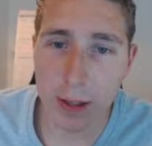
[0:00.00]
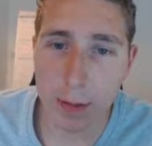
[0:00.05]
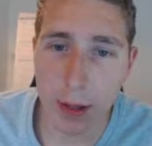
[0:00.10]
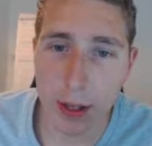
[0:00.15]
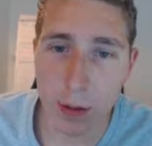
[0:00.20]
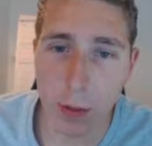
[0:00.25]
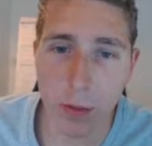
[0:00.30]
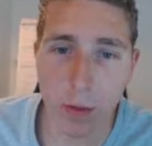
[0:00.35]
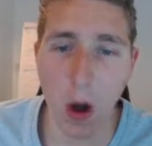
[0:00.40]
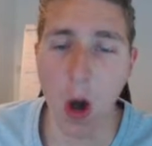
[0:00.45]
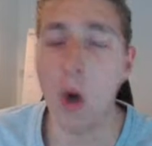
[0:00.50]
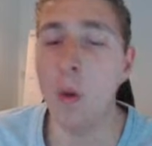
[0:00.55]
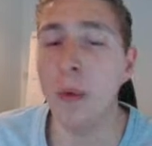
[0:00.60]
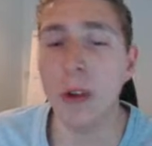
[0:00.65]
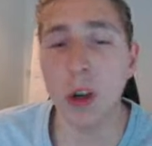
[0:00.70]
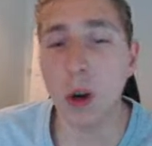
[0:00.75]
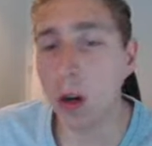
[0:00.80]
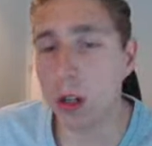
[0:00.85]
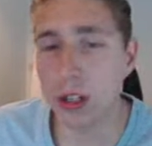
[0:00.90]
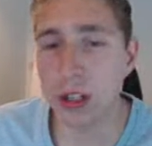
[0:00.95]
as mentioned, we've
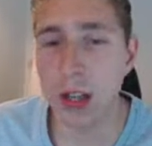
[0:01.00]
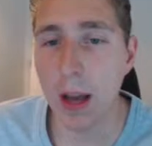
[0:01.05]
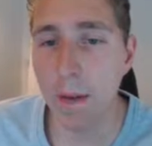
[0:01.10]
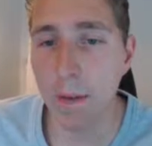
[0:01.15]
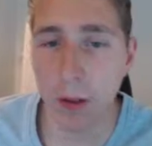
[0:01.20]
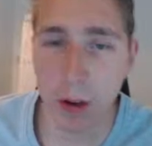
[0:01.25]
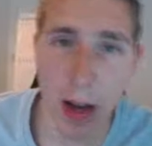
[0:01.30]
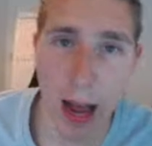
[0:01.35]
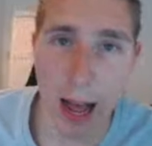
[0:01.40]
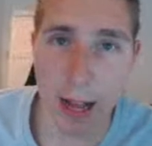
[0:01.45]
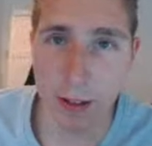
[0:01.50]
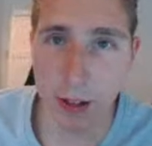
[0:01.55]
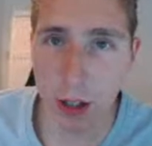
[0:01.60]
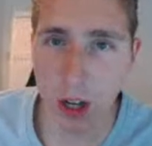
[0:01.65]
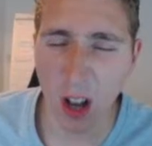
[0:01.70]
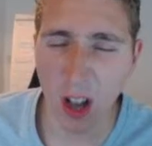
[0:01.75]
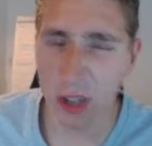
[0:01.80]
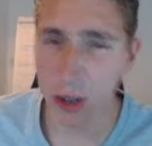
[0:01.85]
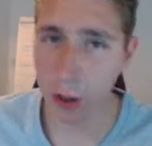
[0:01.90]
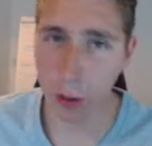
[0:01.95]
only got seven ads to
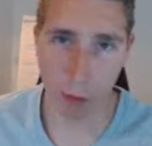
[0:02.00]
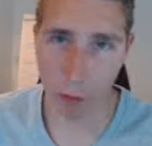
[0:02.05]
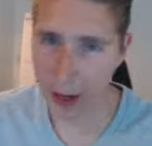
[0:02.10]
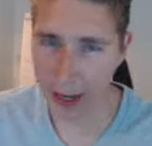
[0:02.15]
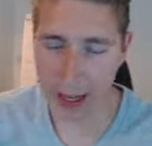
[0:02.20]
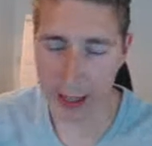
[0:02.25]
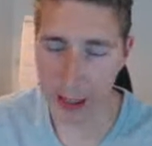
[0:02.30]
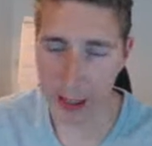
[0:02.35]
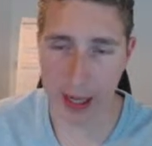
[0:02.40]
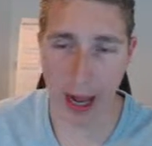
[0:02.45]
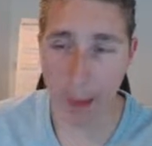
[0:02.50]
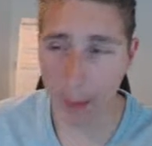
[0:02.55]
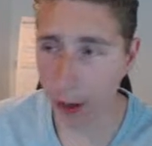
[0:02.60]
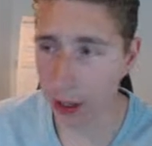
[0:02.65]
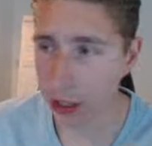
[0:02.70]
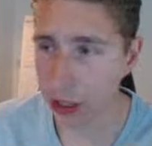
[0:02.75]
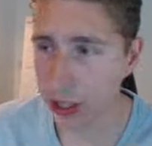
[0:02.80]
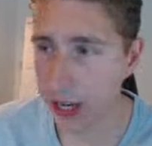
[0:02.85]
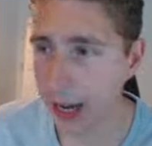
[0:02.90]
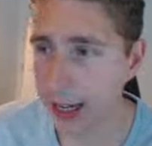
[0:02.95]
cart, so there really isn't that
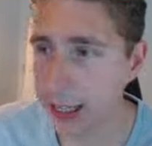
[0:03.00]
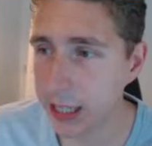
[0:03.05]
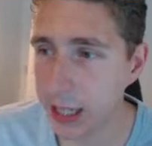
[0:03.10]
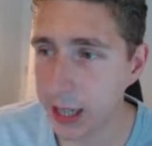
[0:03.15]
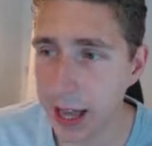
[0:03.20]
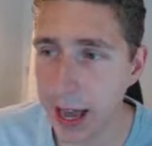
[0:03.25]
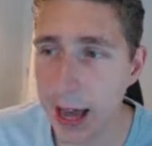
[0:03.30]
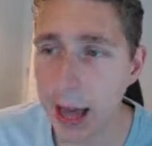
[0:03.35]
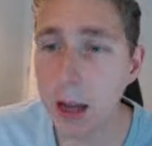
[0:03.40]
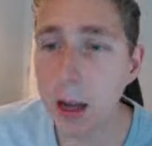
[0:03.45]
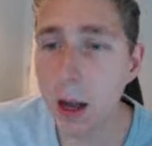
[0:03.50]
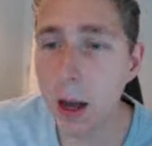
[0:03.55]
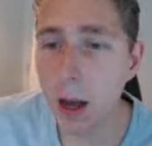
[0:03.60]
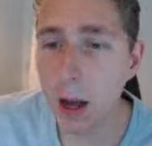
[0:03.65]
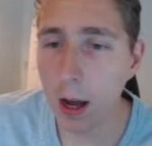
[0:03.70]
much data there.